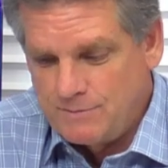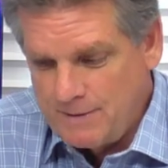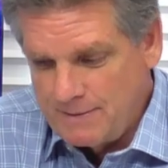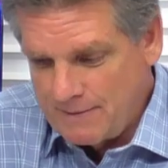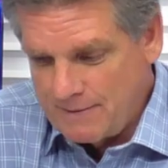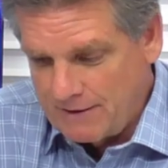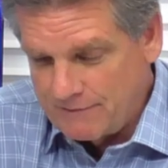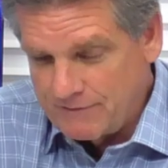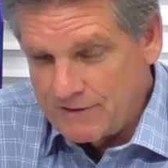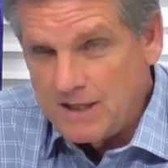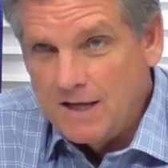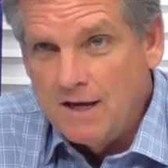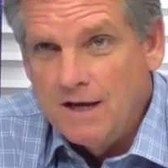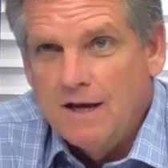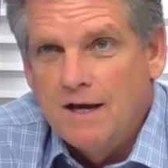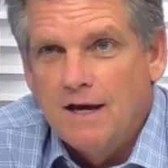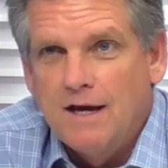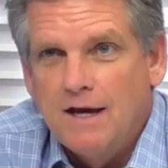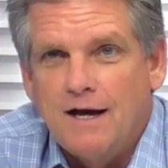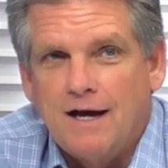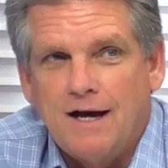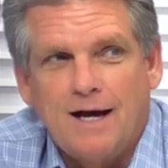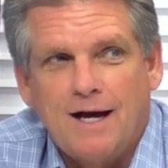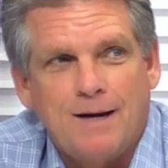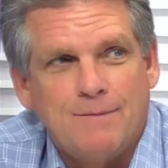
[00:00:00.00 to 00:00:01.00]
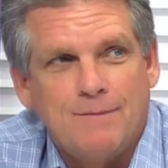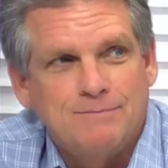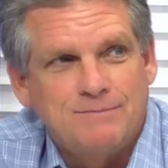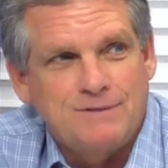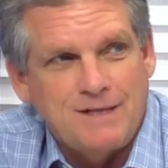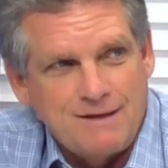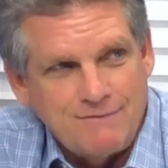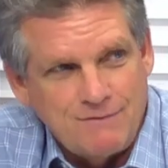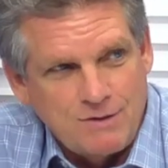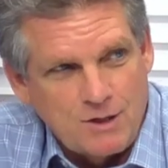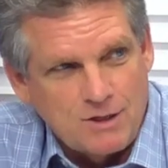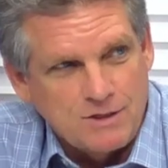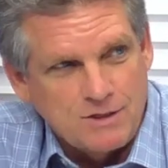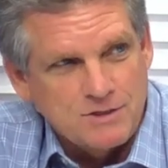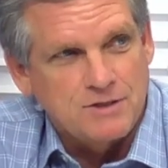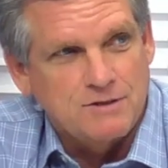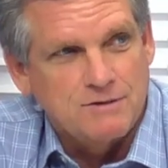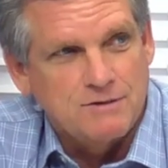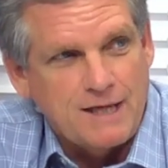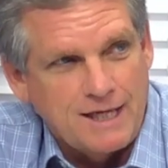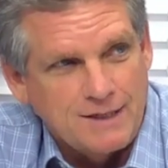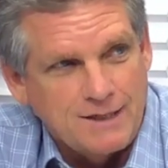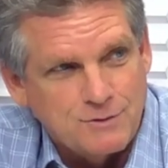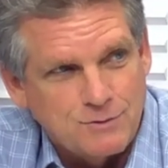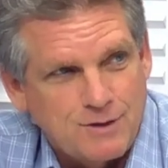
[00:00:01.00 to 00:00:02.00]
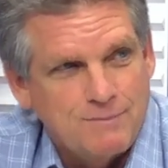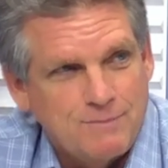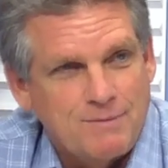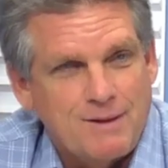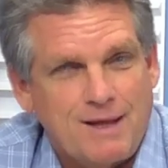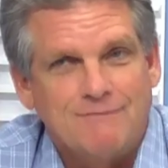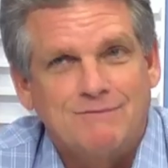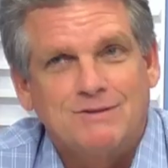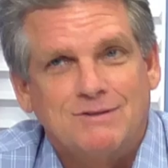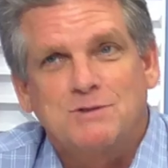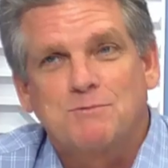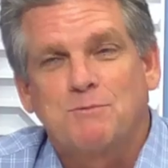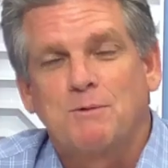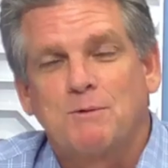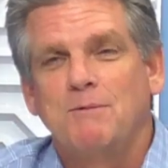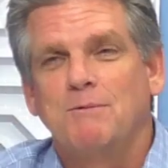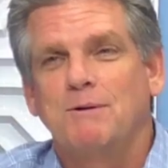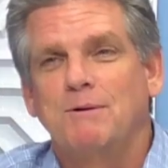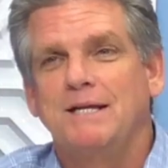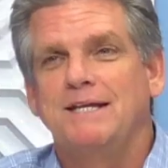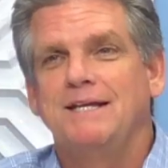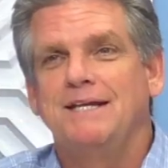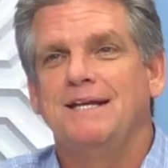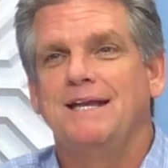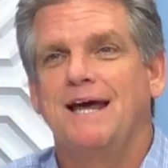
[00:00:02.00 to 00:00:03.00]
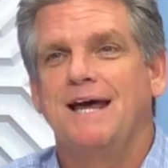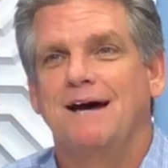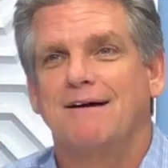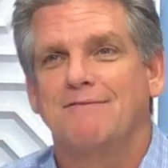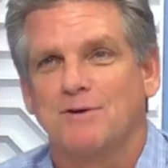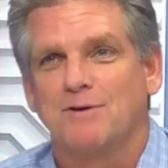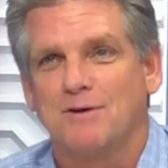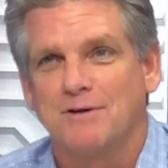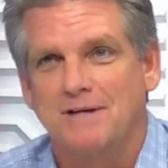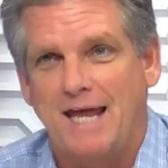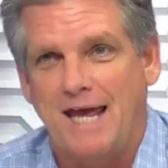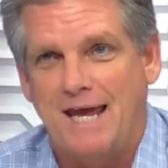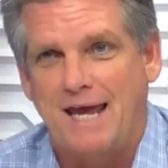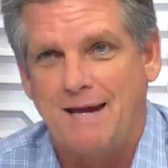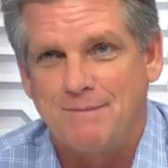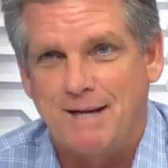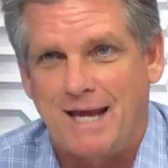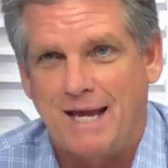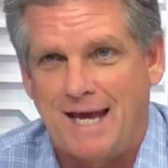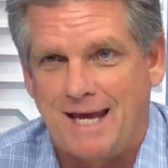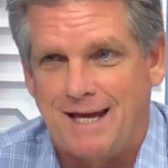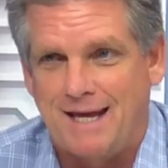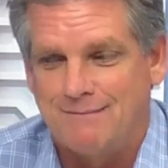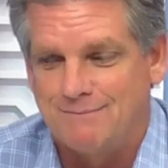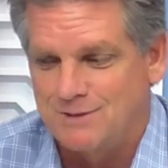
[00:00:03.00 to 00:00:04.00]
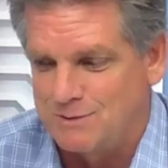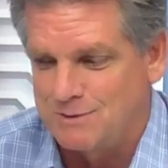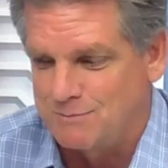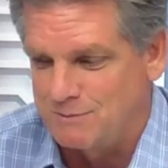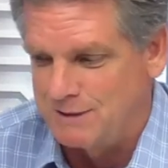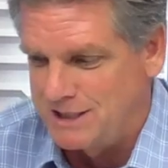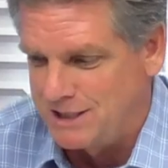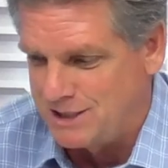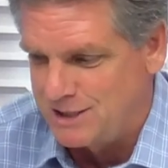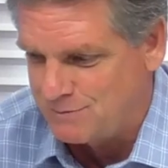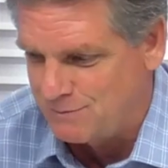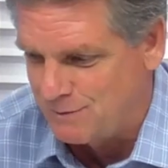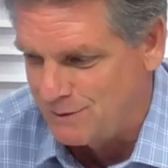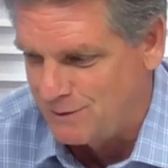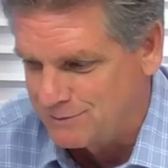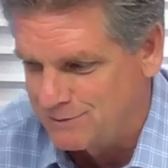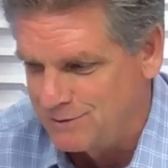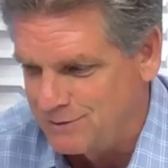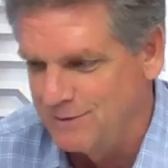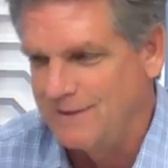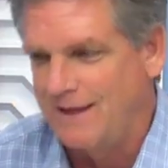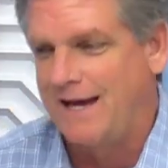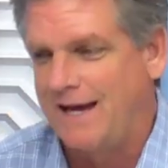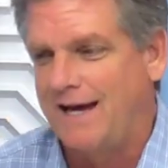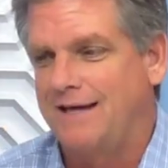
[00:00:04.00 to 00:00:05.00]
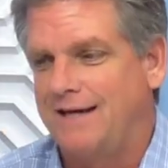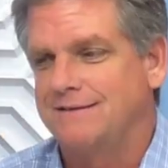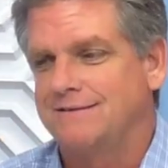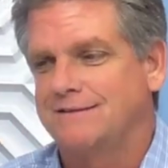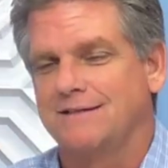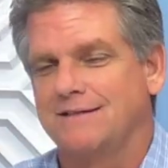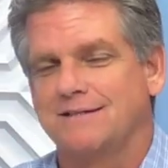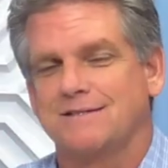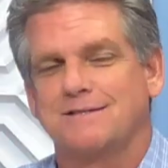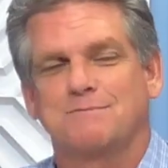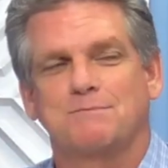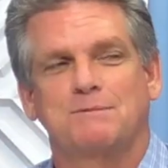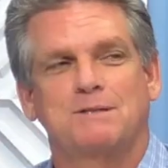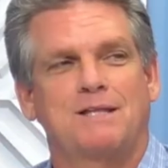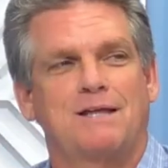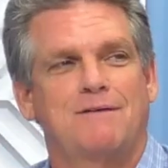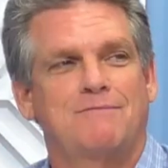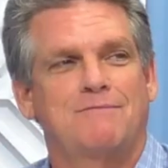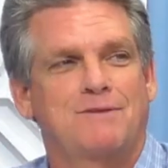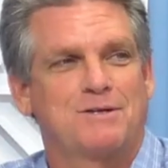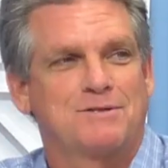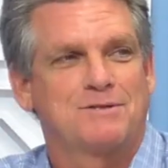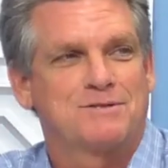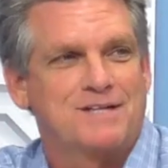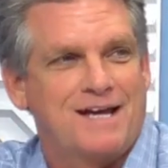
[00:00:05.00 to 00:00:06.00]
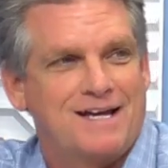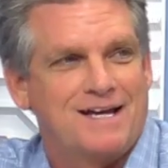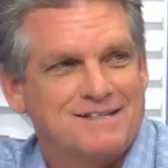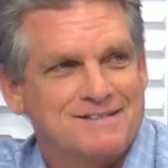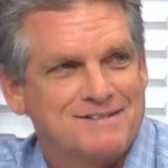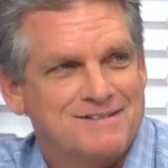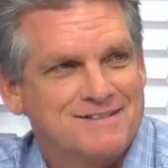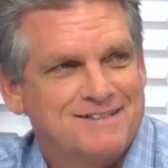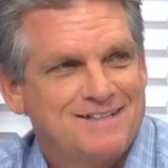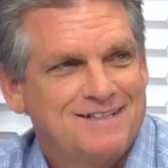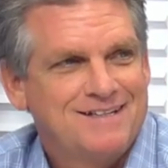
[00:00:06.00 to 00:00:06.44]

Pete Melfi, um, Davey Hartzell, and Troy Blevins. We would never name names. We just won't do that because we love those guys.